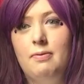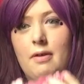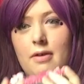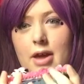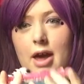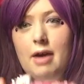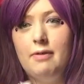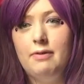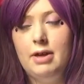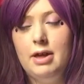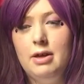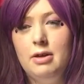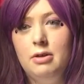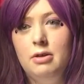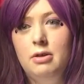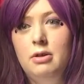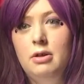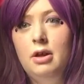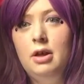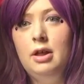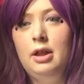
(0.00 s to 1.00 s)
very heavy,
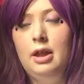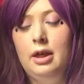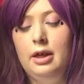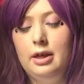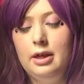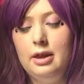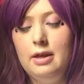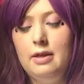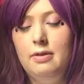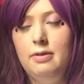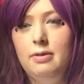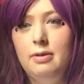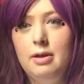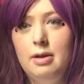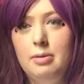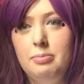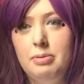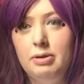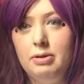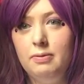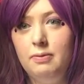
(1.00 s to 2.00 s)
like it is
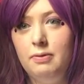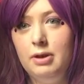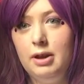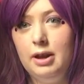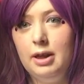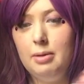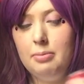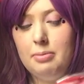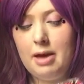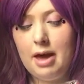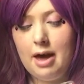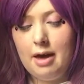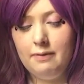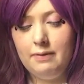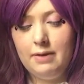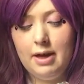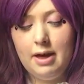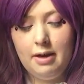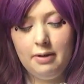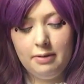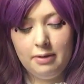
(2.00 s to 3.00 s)
it makes the phone a little bit
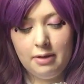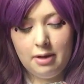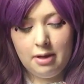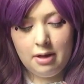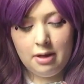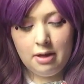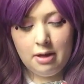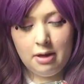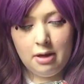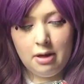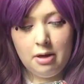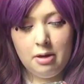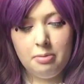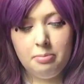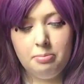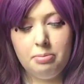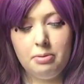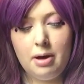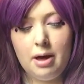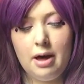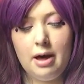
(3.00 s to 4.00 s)
heavier,
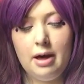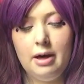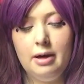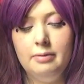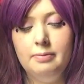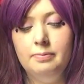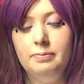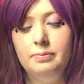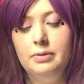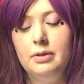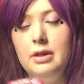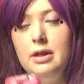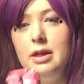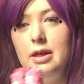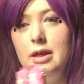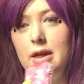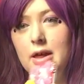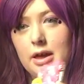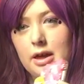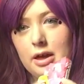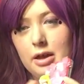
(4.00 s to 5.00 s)
but um
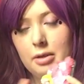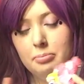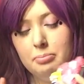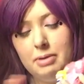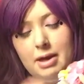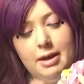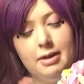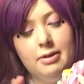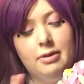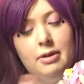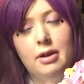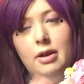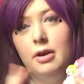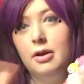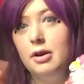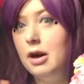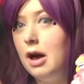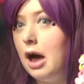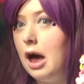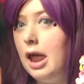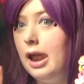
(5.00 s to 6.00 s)
it makes it
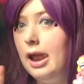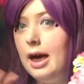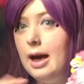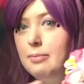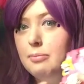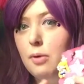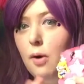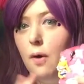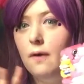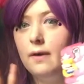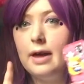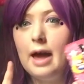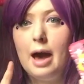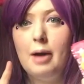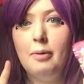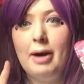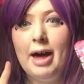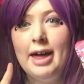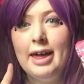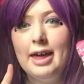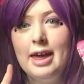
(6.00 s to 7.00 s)
look a lot more
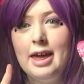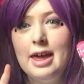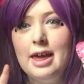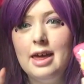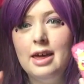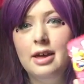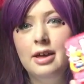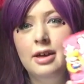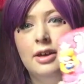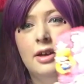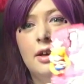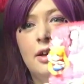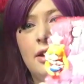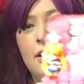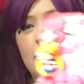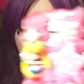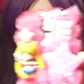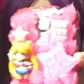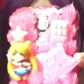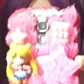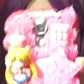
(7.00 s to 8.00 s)
kawaii.
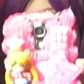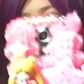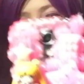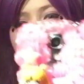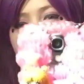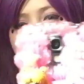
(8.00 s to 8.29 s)
So